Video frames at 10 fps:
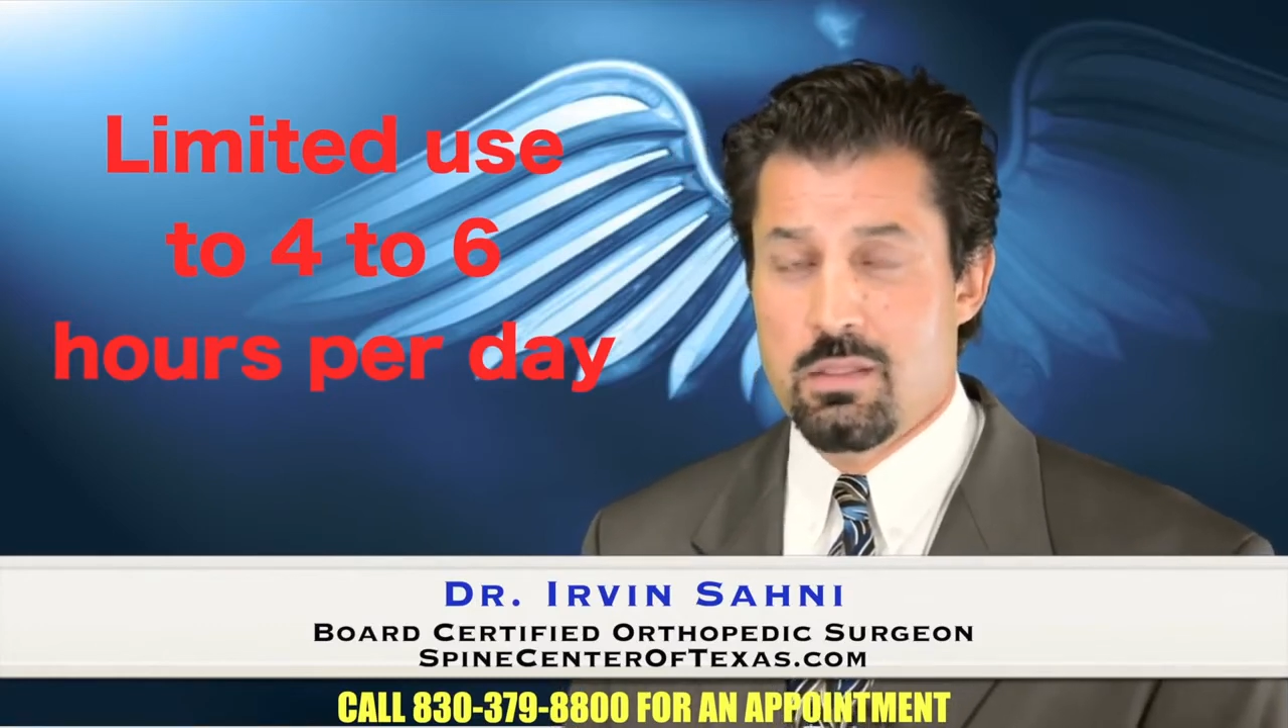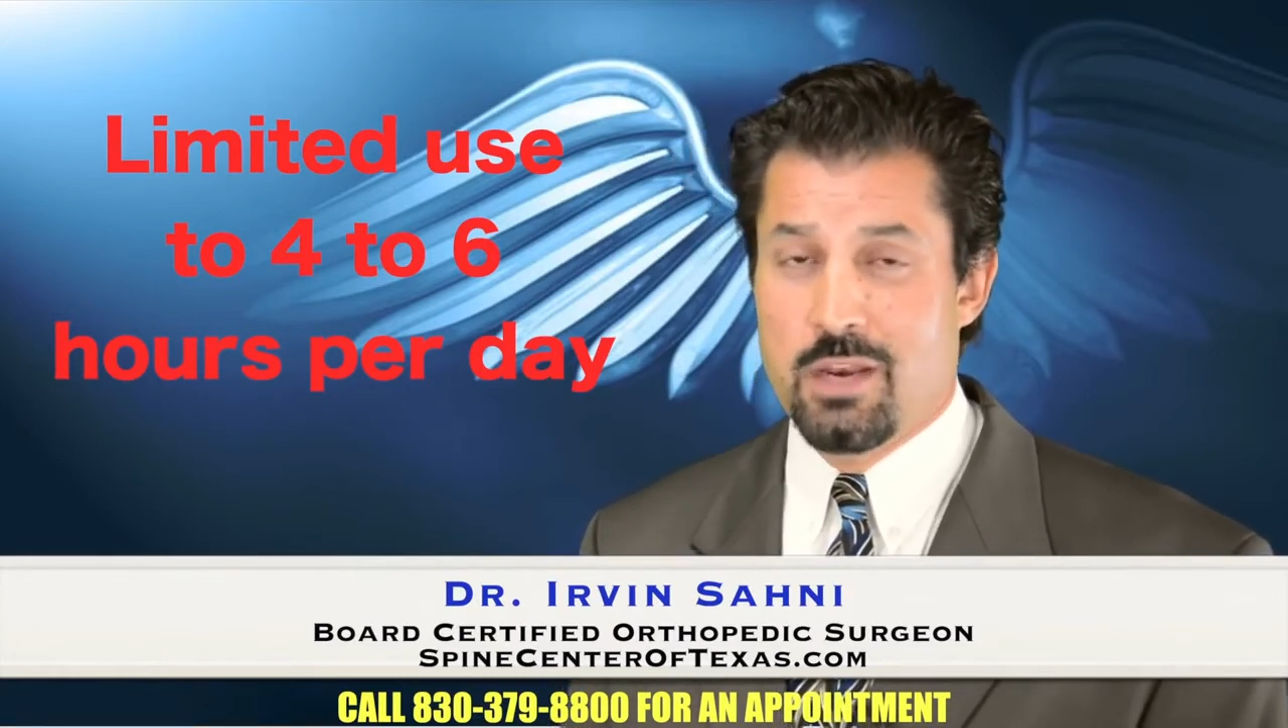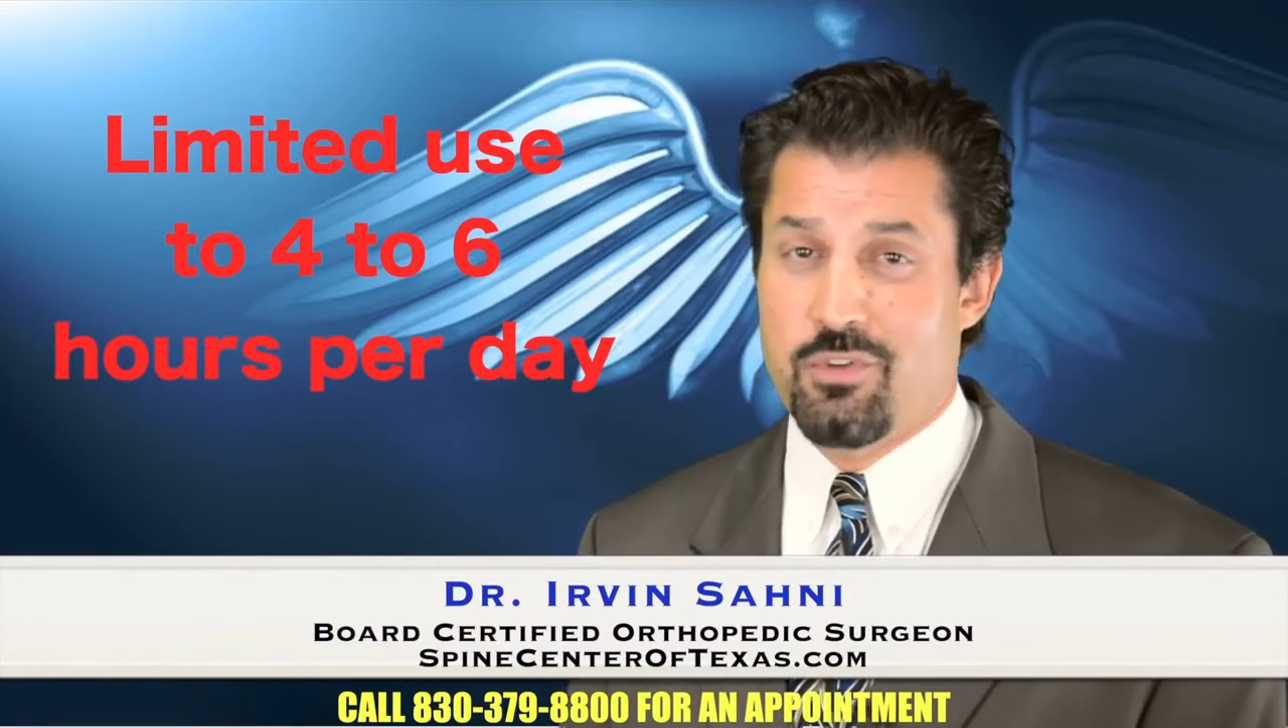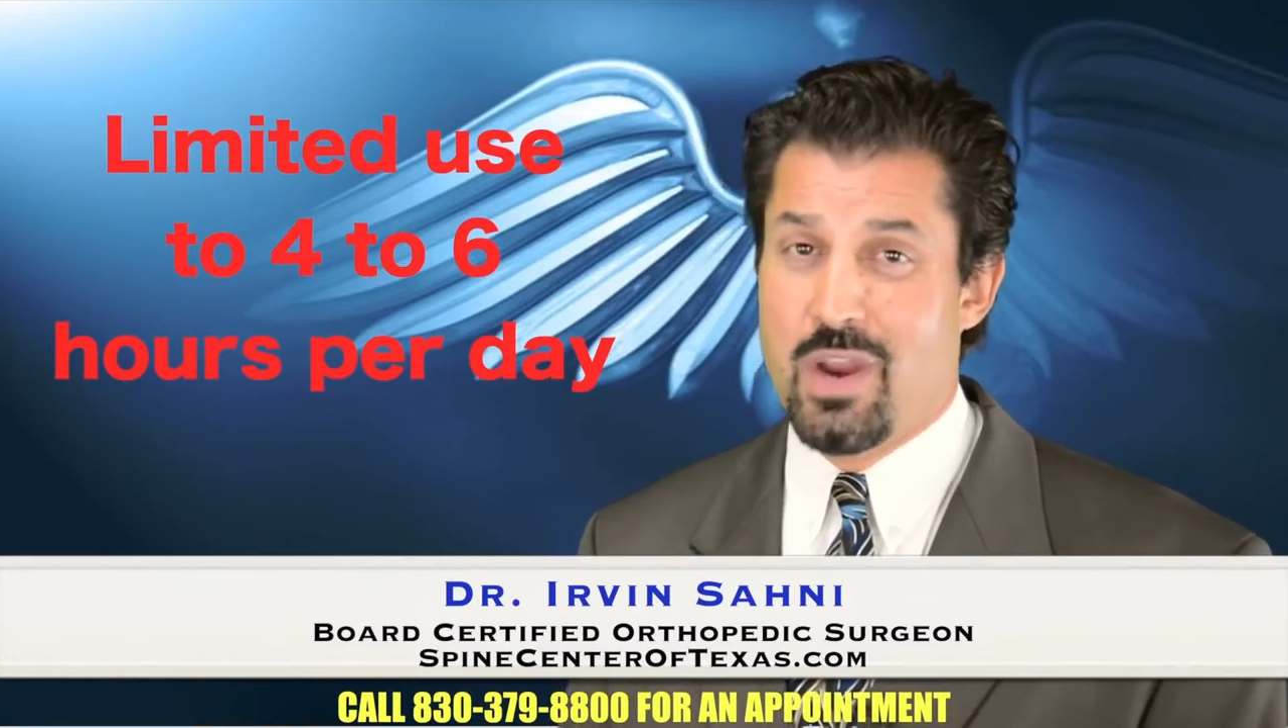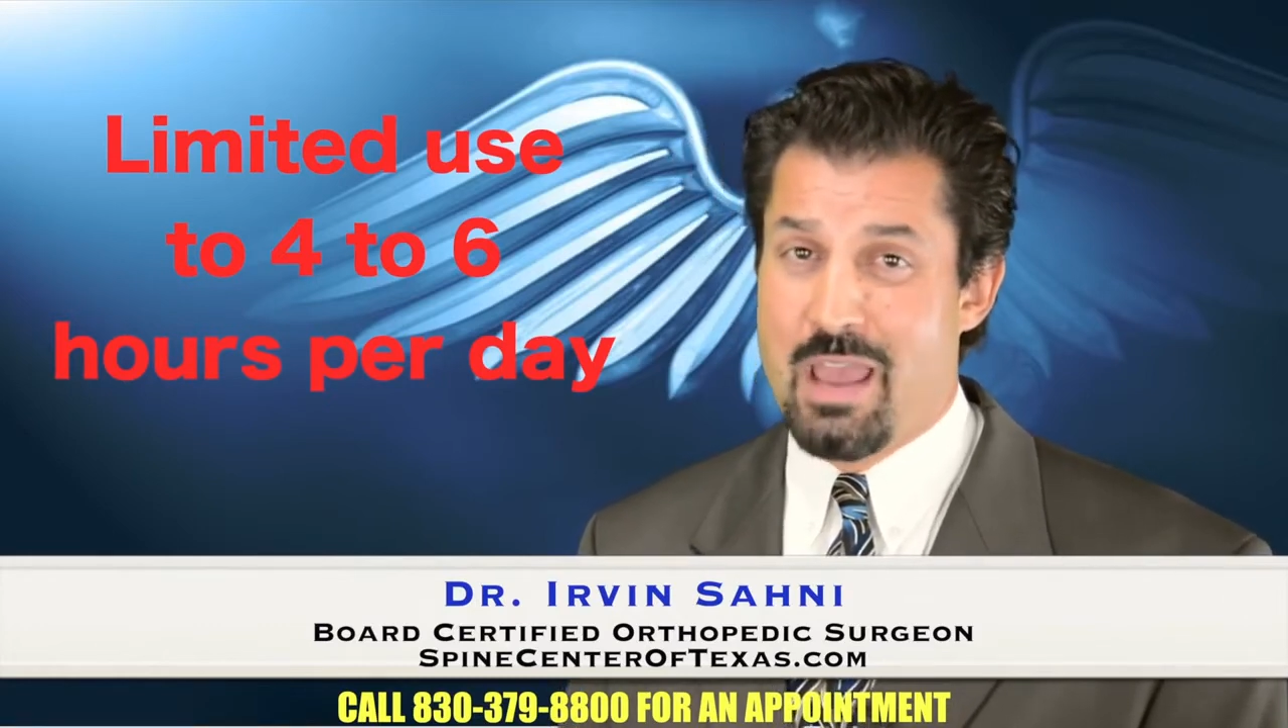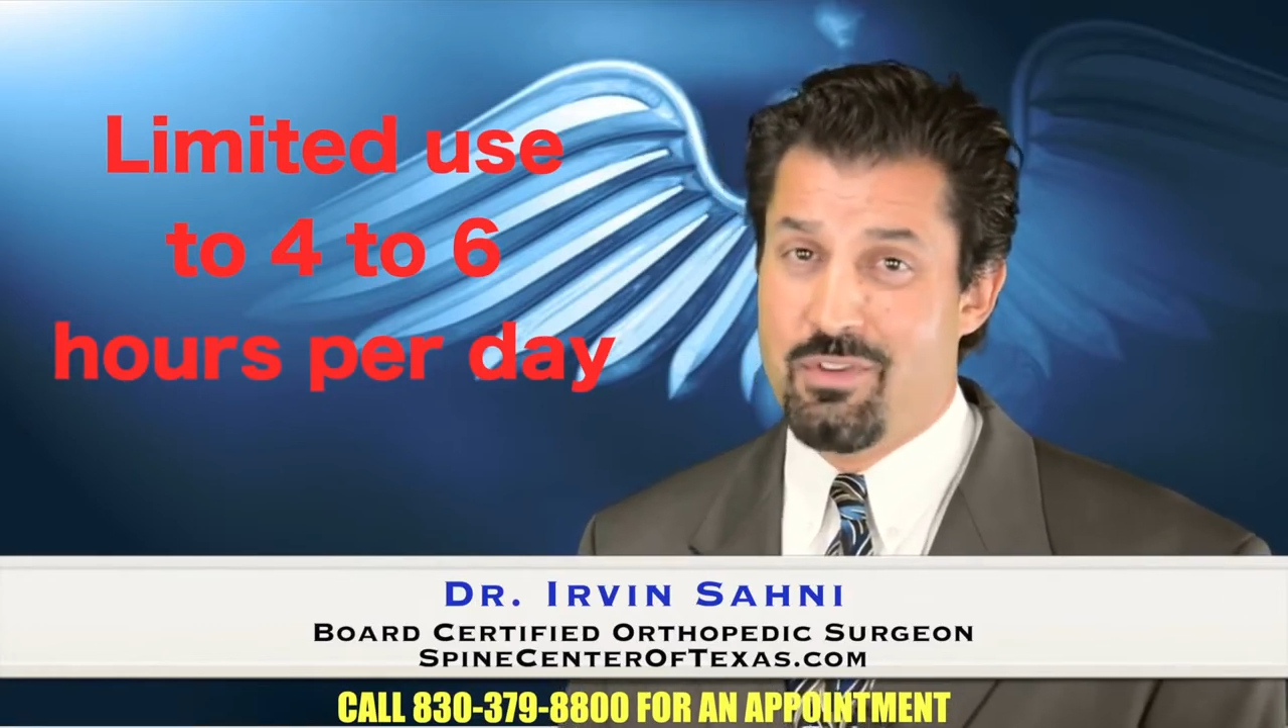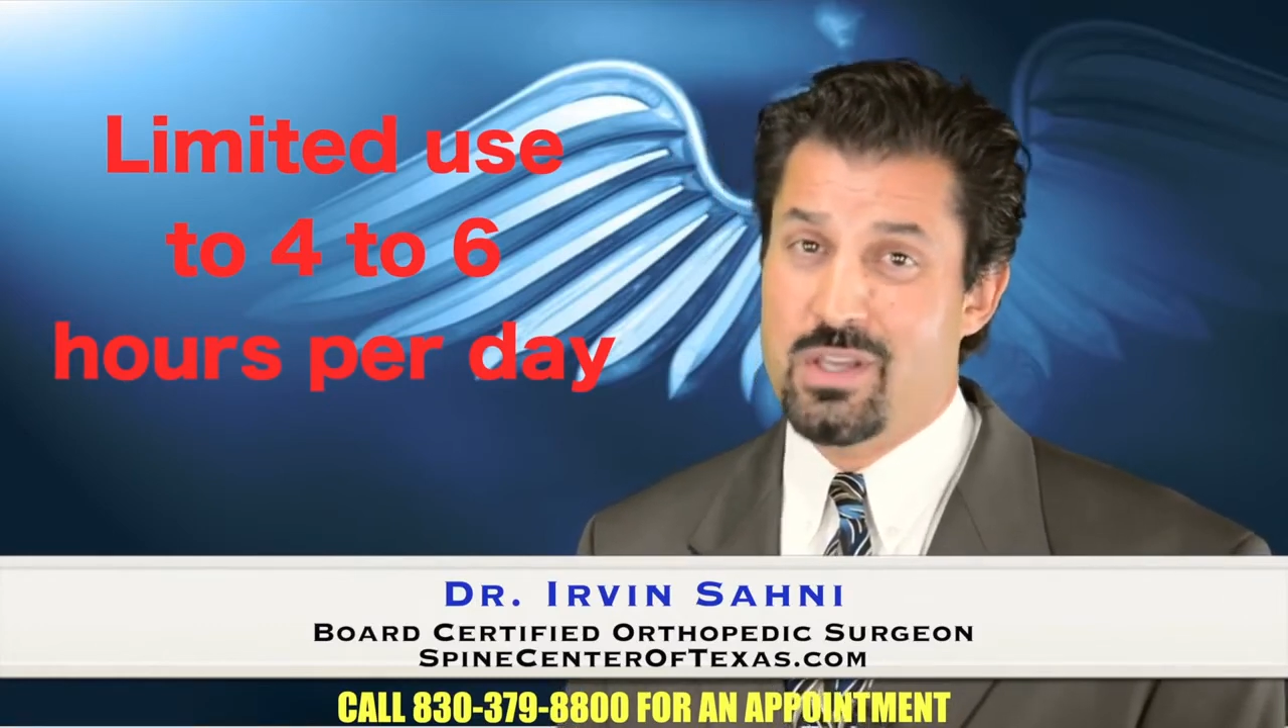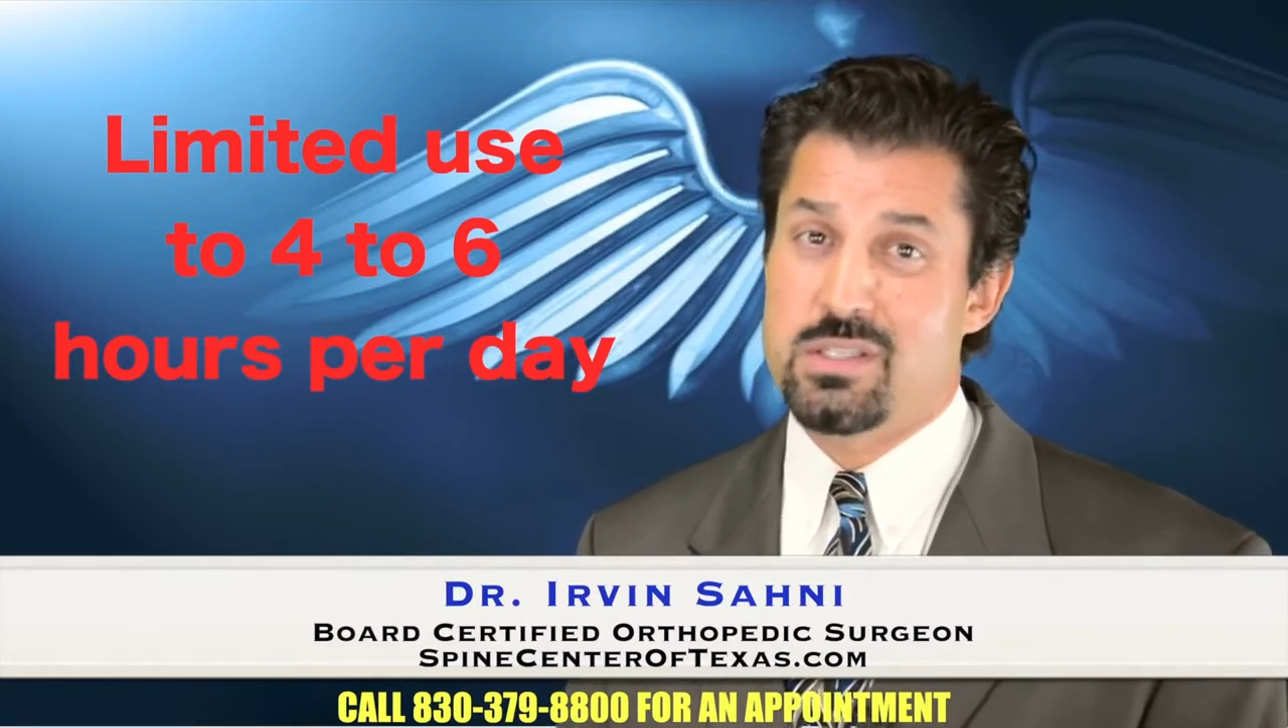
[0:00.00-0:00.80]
that if you're having